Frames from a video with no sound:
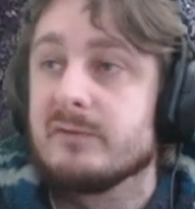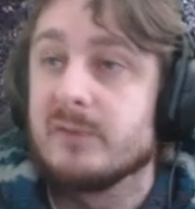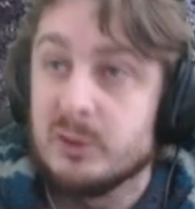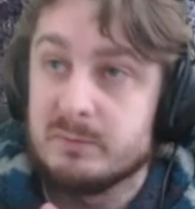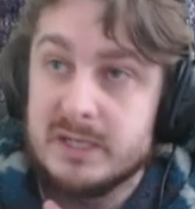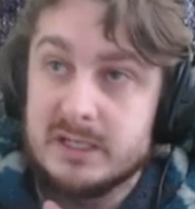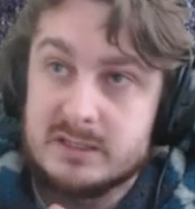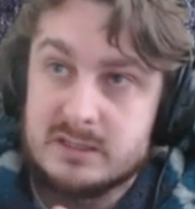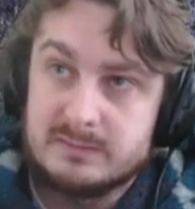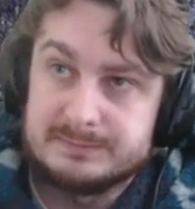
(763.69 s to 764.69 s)
Vote
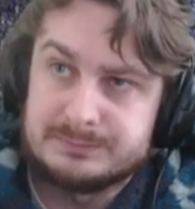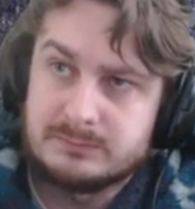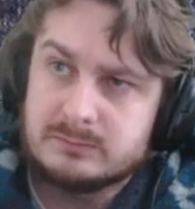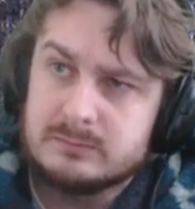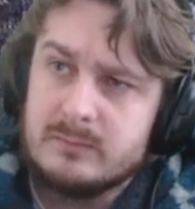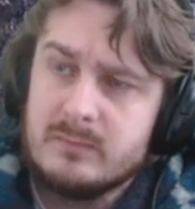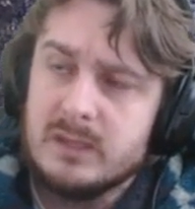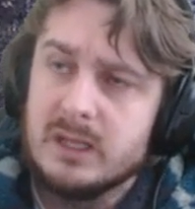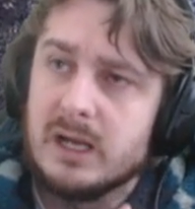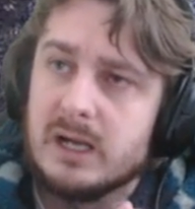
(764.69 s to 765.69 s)
mix.
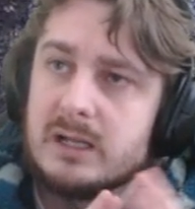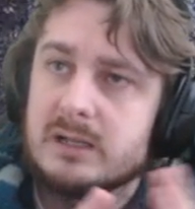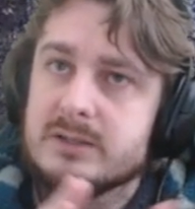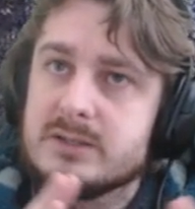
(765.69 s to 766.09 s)
Vote